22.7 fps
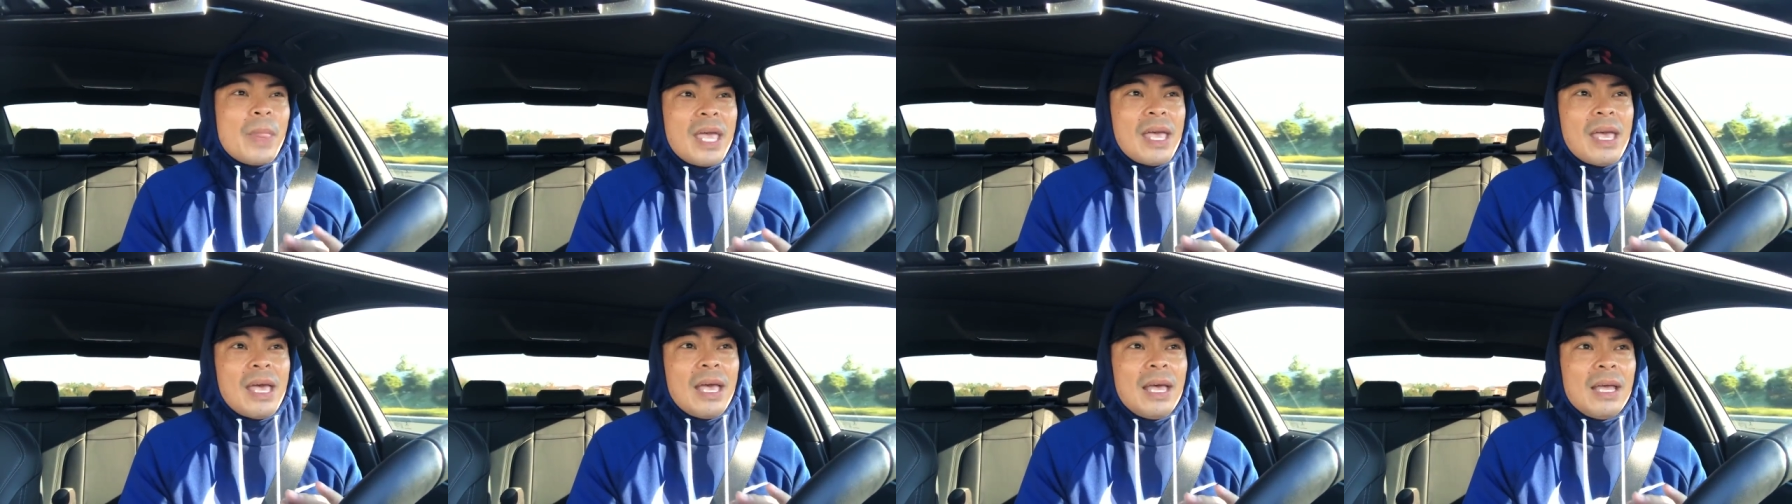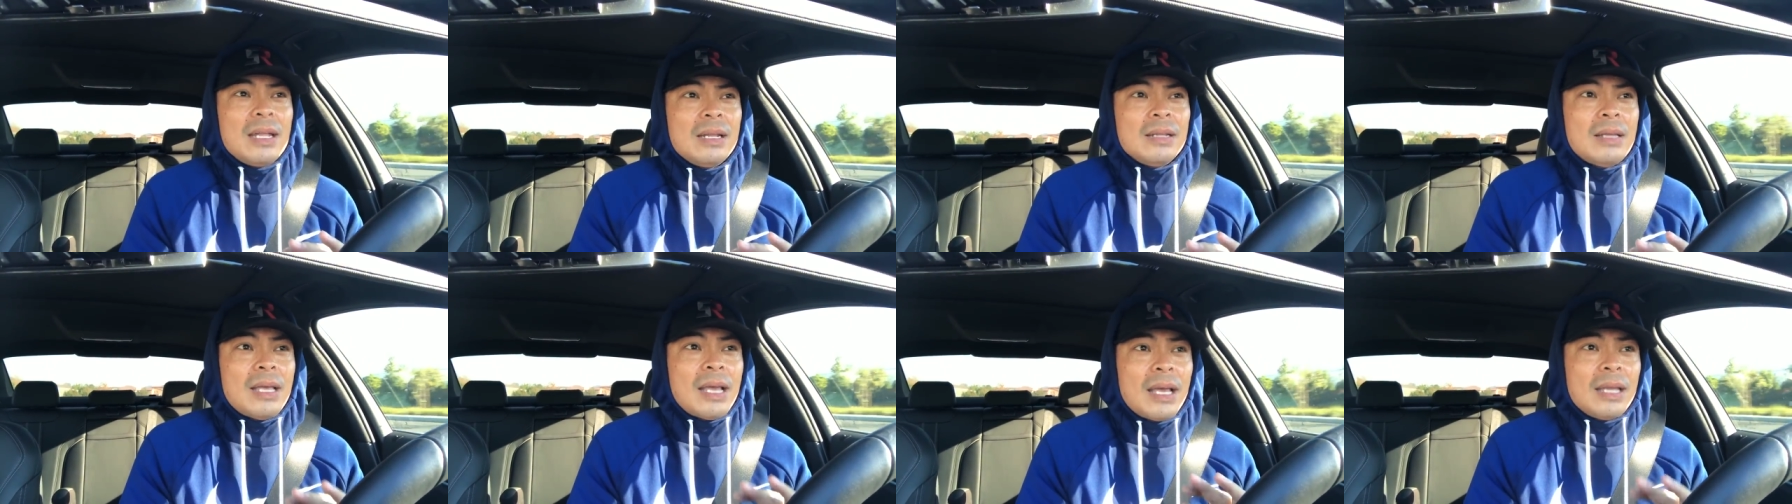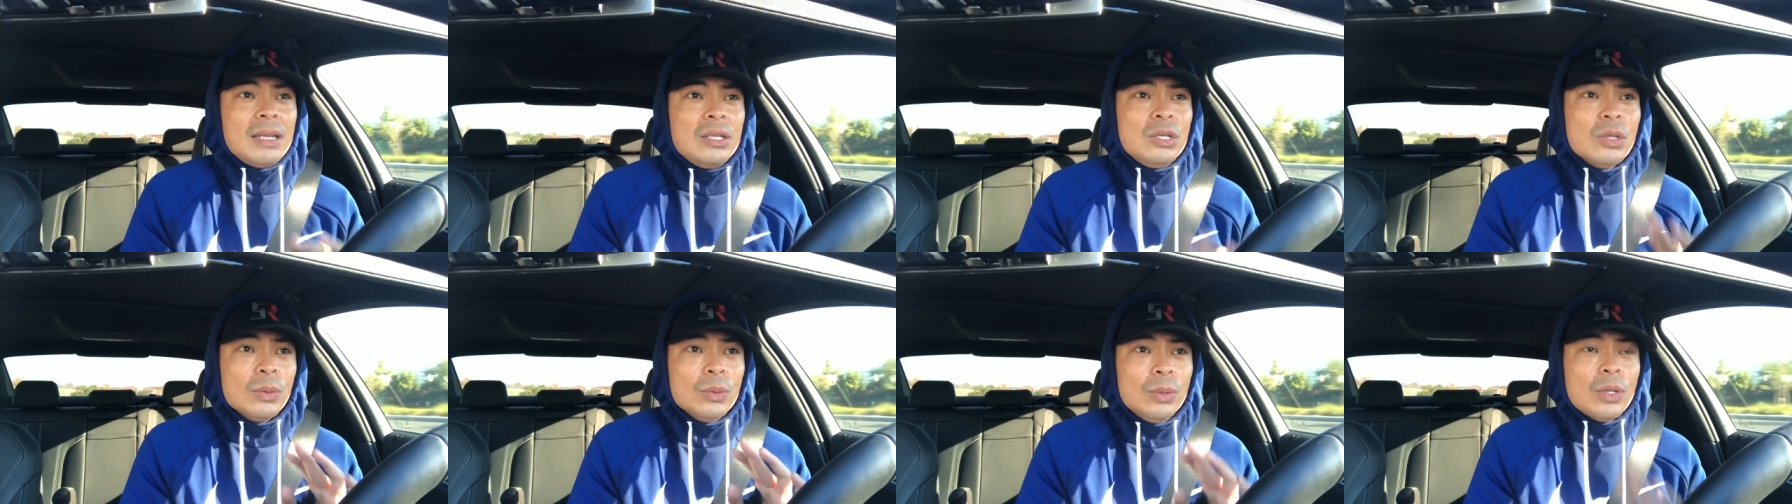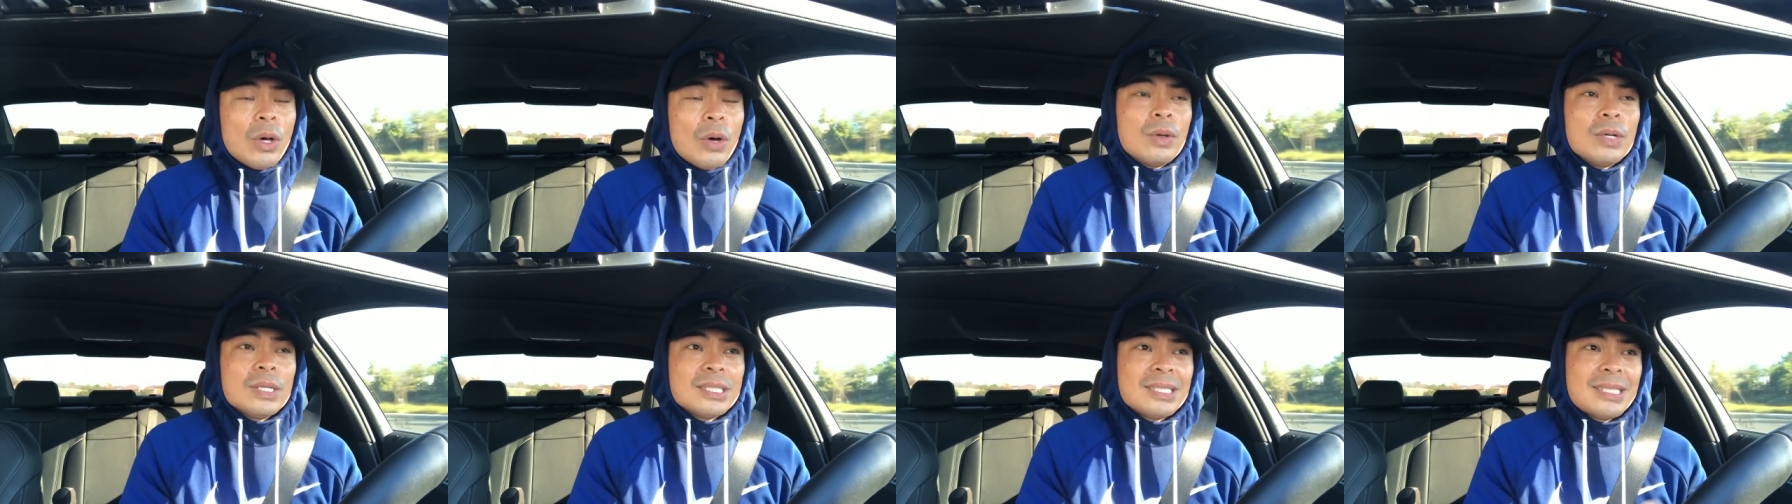And and you'll
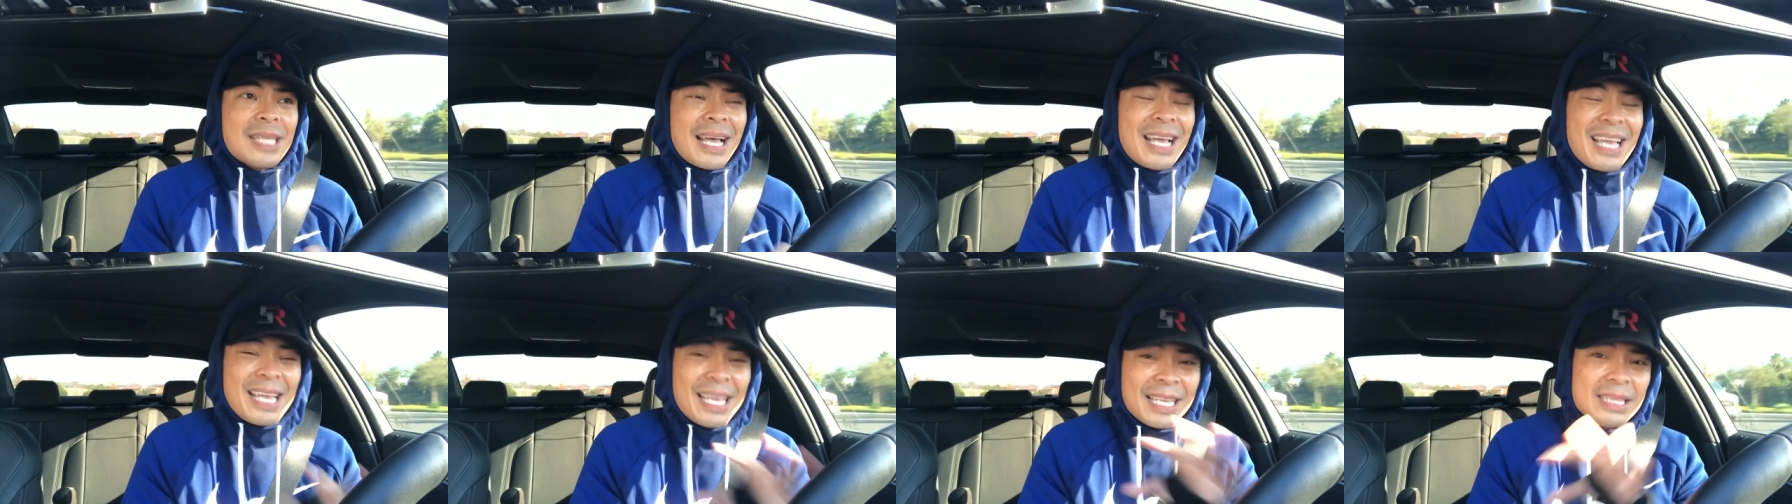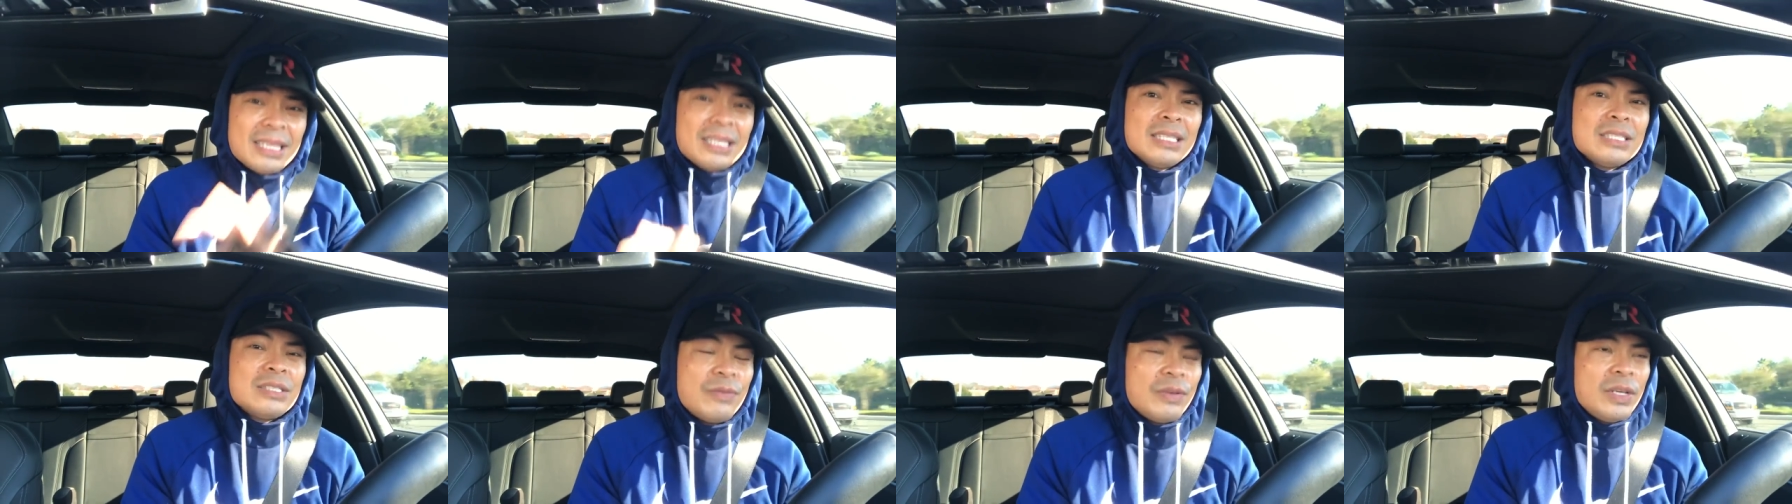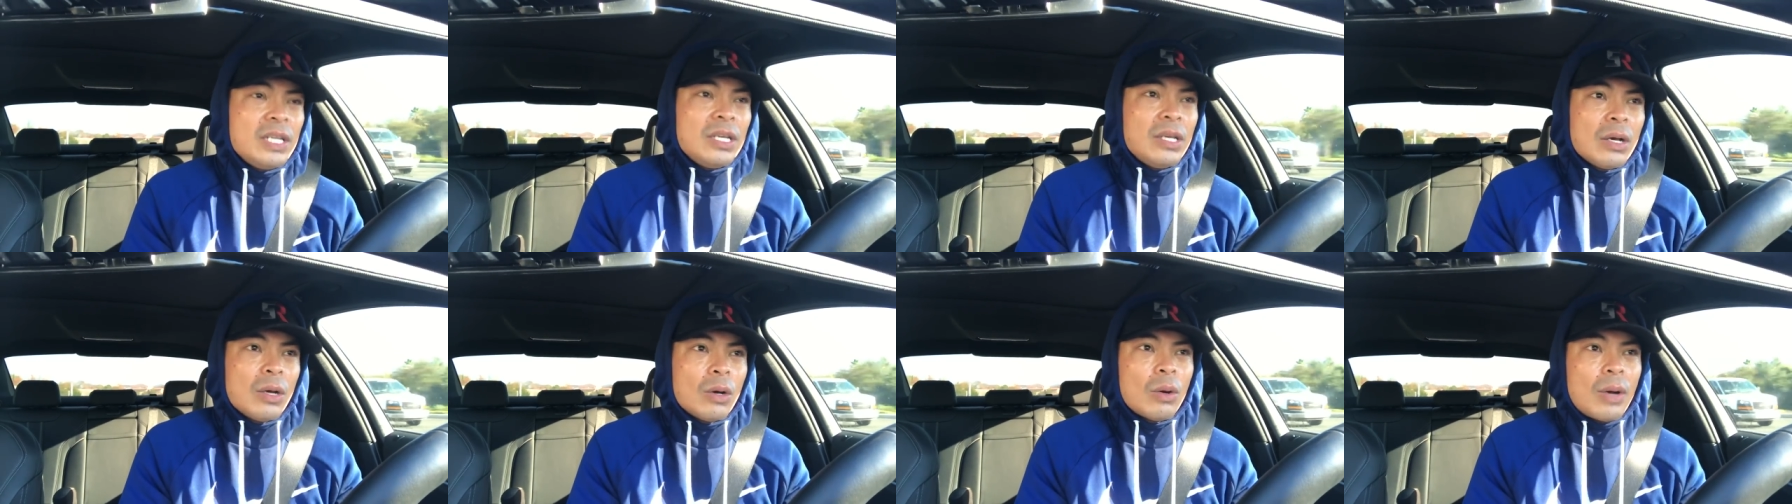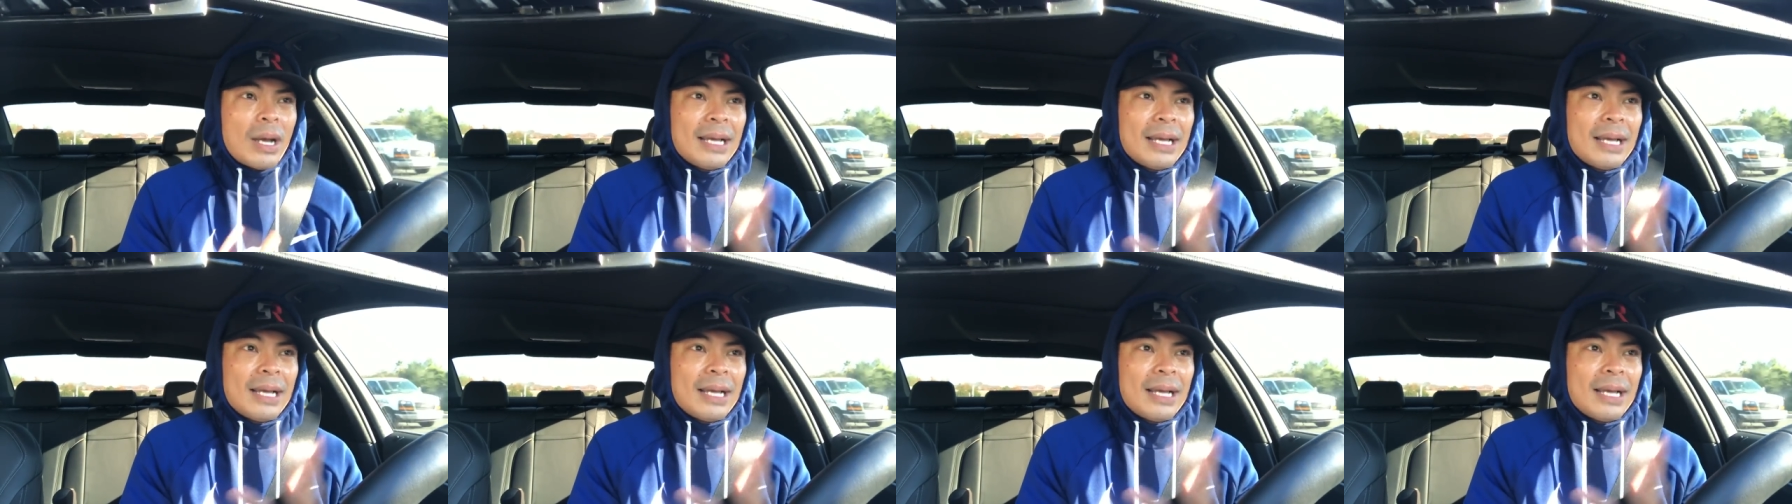notice that in this video,